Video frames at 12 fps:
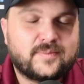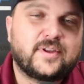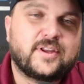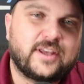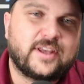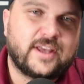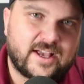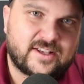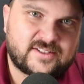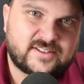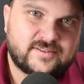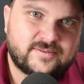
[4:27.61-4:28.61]

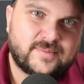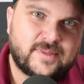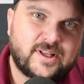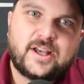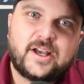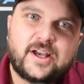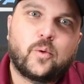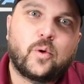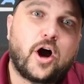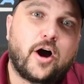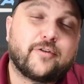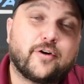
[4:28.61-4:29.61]
Yes. We
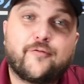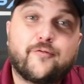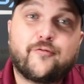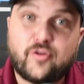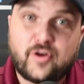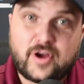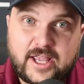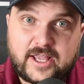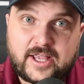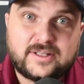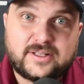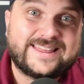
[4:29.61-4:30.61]
offer free,
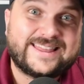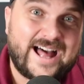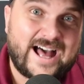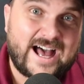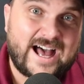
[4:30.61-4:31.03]
live,